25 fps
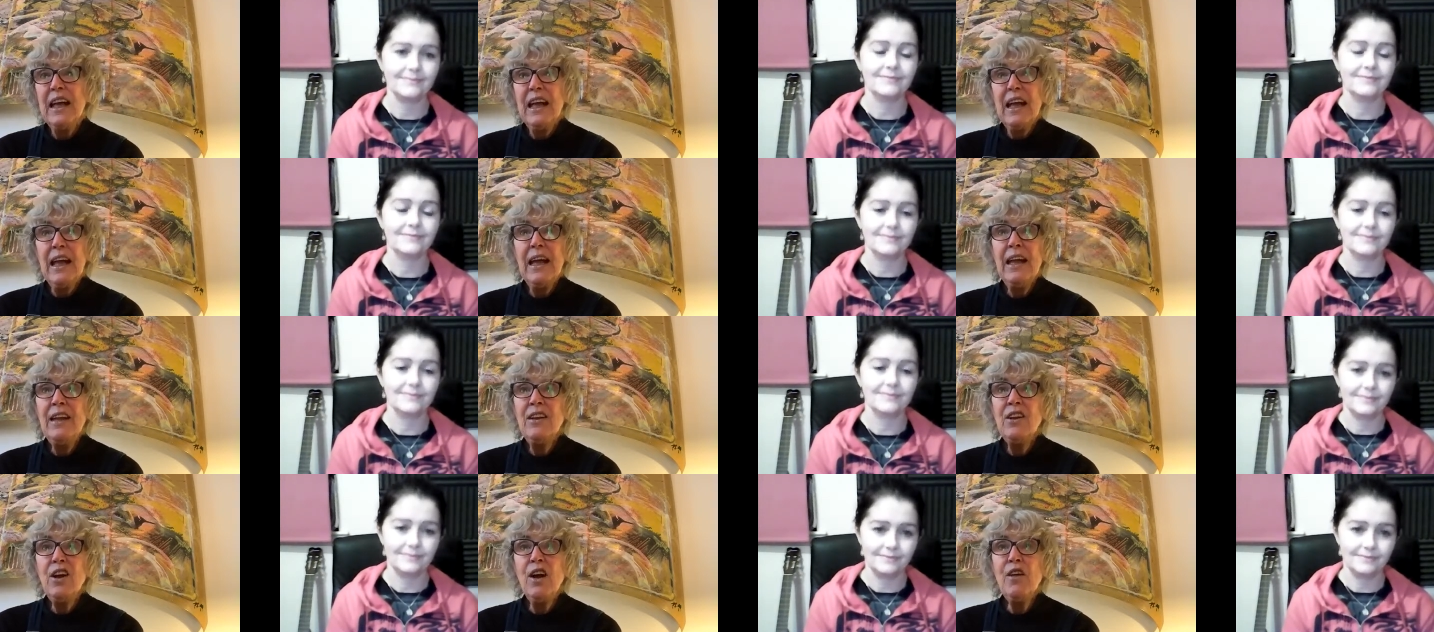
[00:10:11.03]

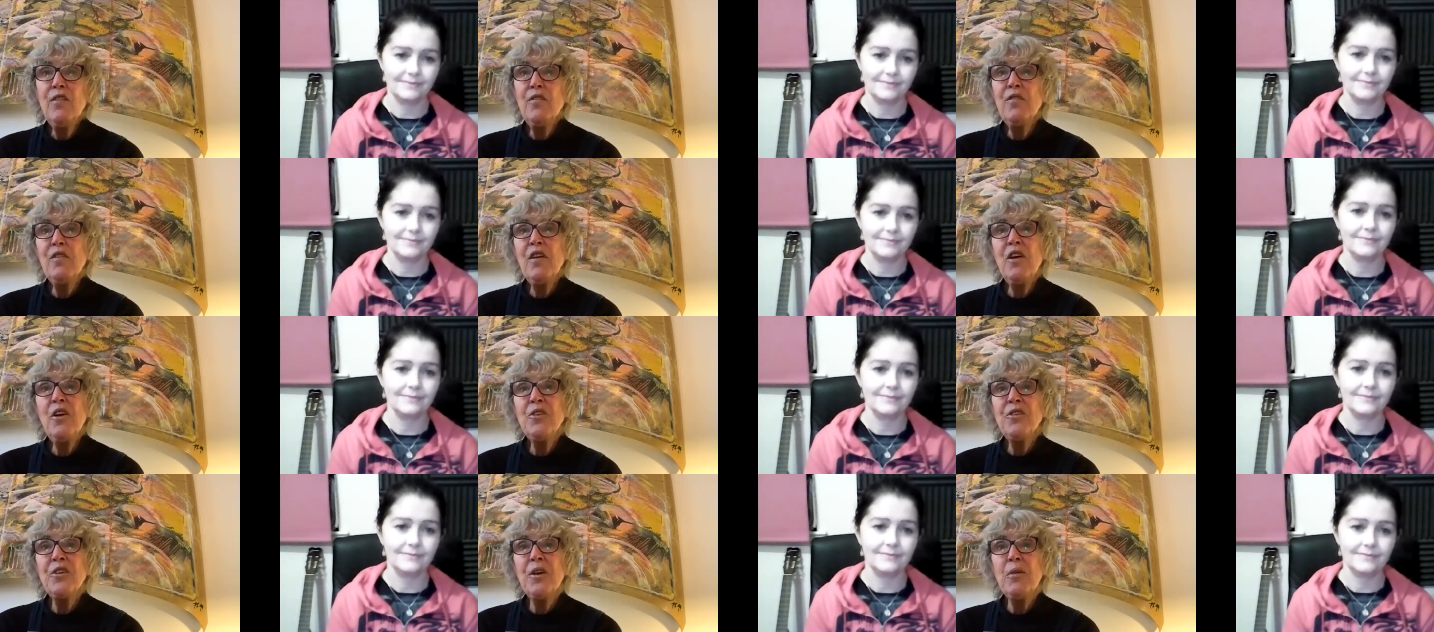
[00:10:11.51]
Speaker 1: and I
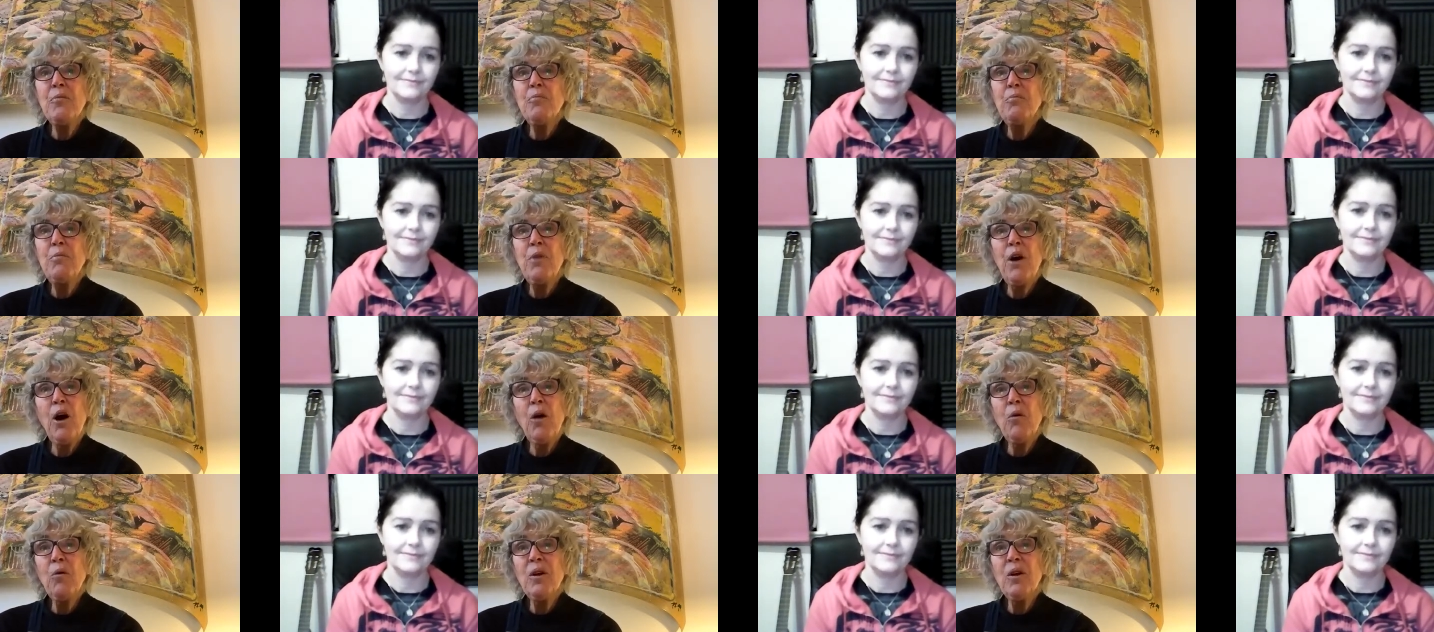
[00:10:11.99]
felt
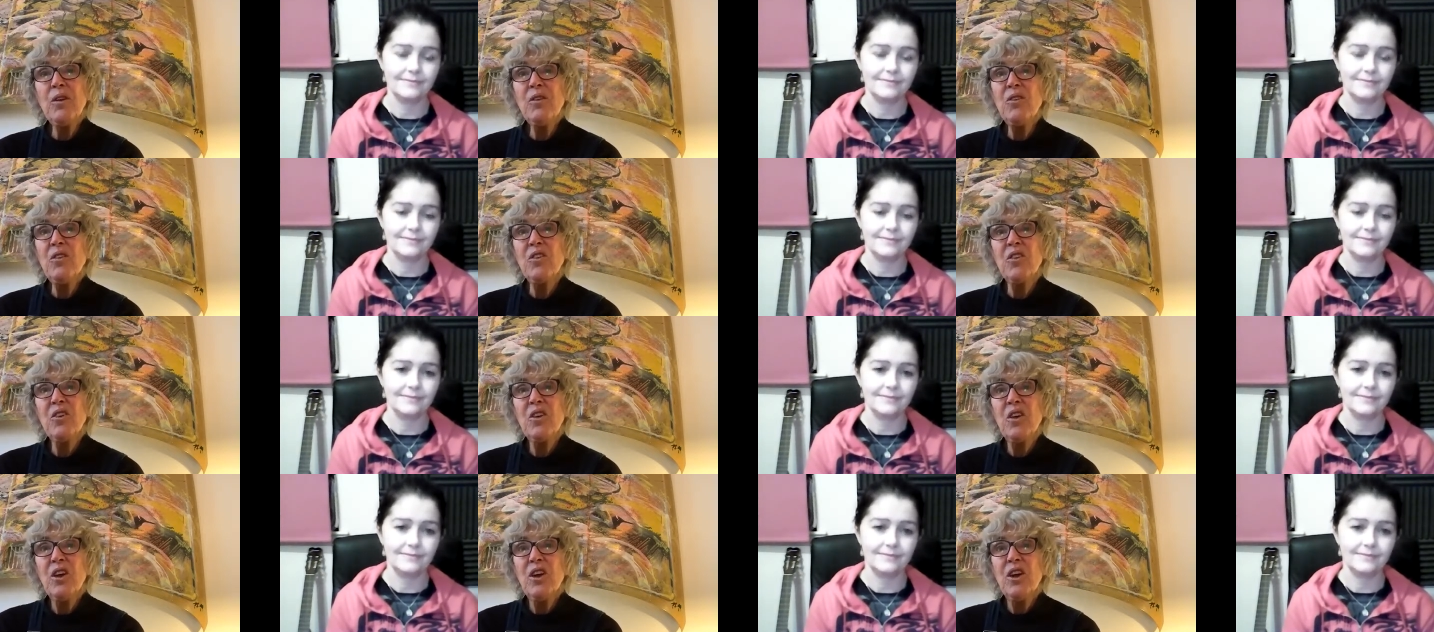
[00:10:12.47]
empowered
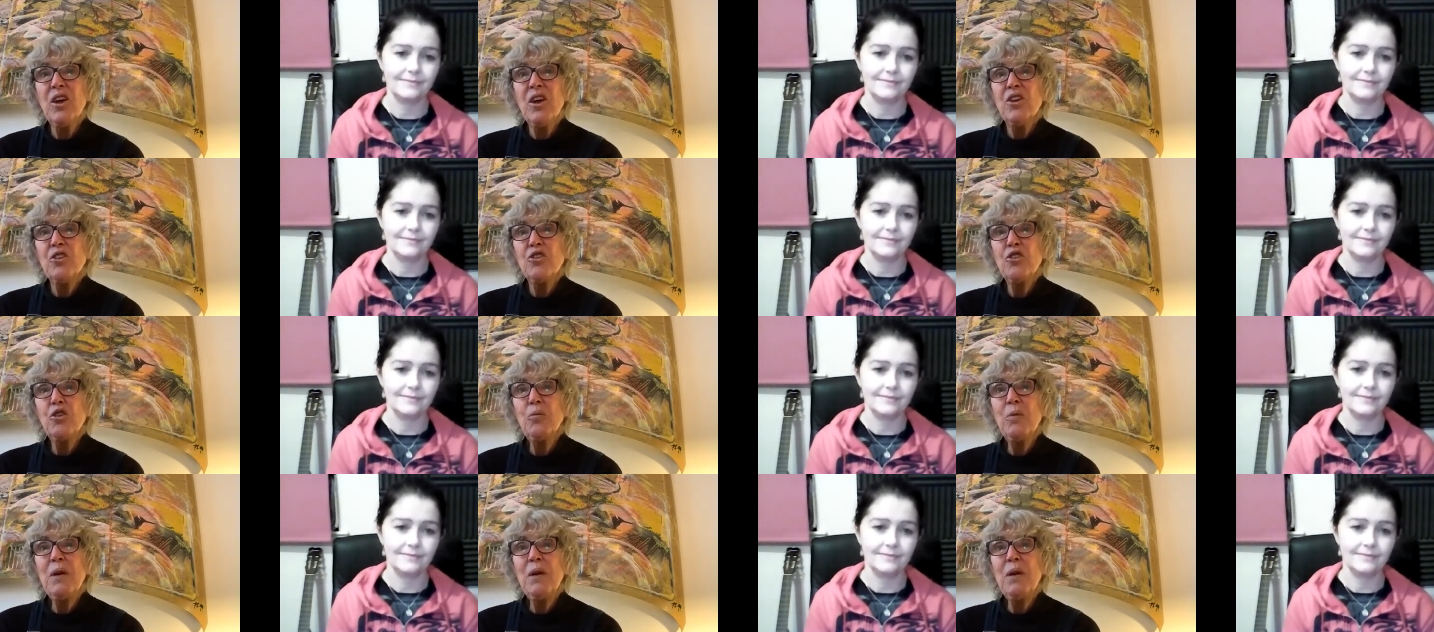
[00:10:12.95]

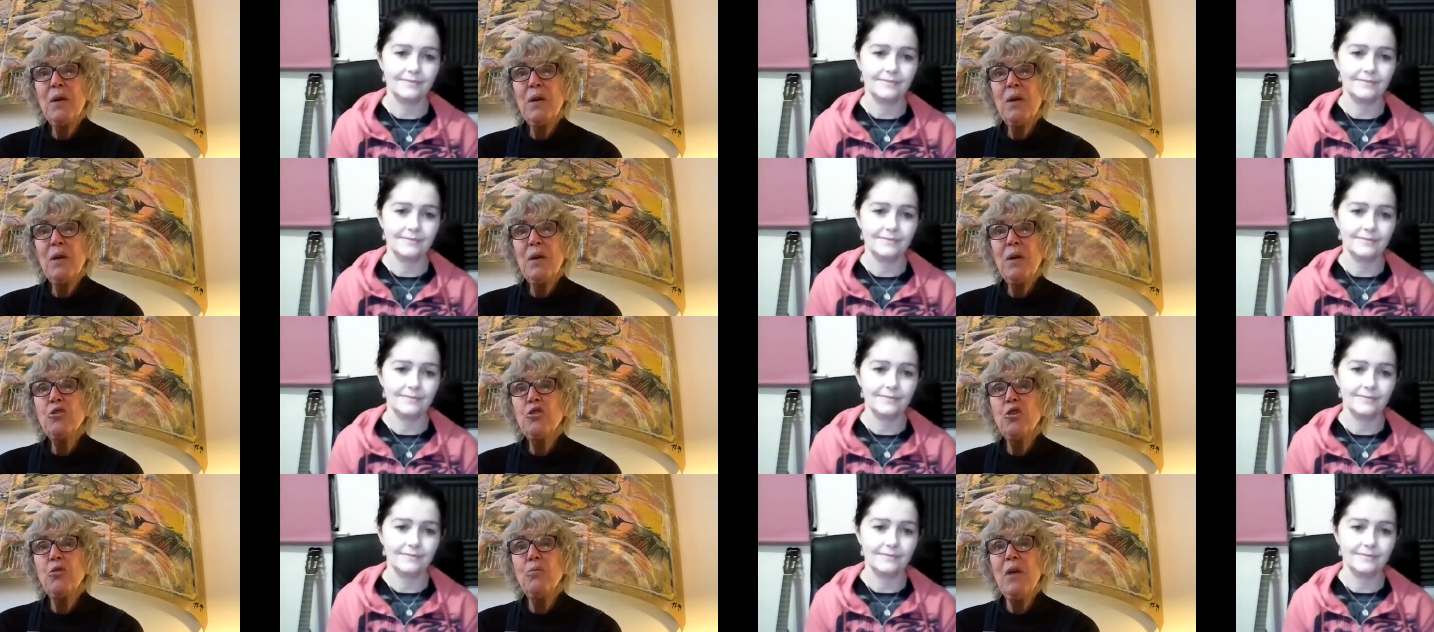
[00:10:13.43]
to be
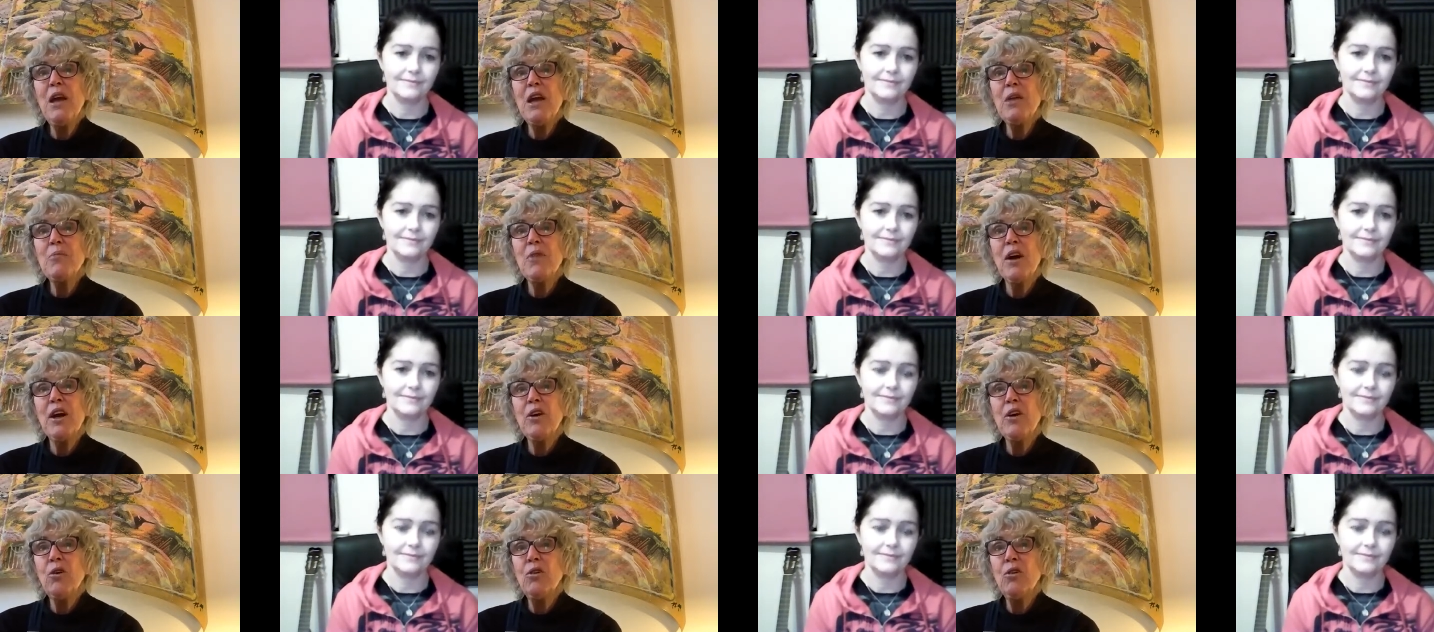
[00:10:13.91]
able to make my